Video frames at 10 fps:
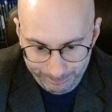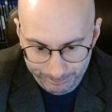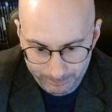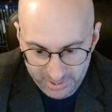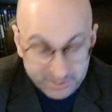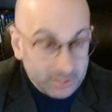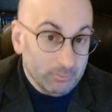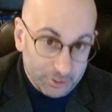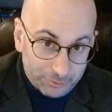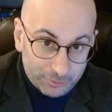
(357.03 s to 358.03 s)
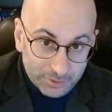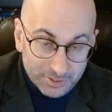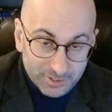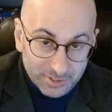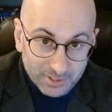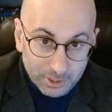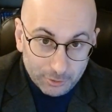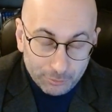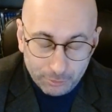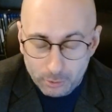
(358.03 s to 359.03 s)
as I mentioned in the
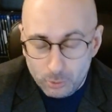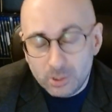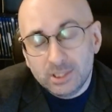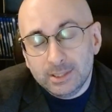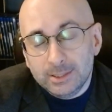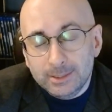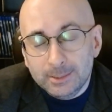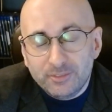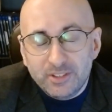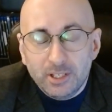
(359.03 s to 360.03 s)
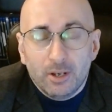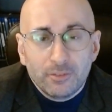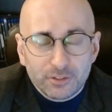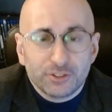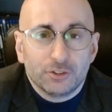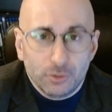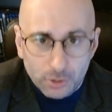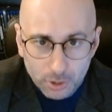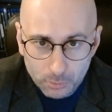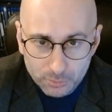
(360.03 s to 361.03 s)
intro, the other
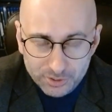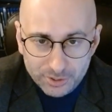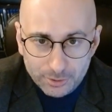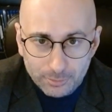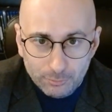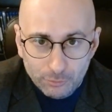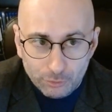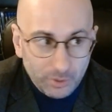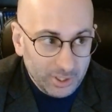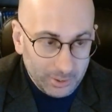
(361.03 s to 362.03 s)
studios during